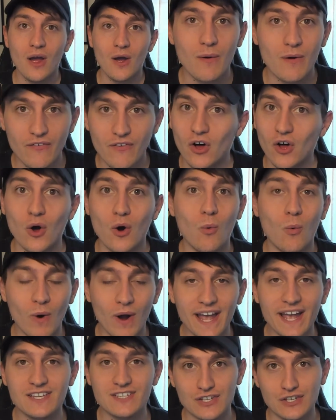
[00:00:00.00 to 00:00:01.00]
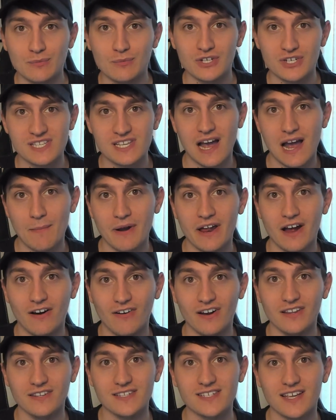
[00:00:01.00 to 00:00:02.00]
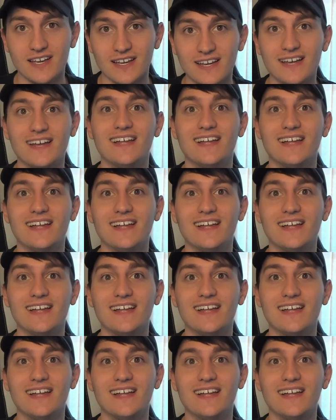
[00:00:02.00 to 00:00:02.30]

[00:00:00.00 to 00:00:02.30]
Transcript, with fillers: we've all got way too much time on our hands.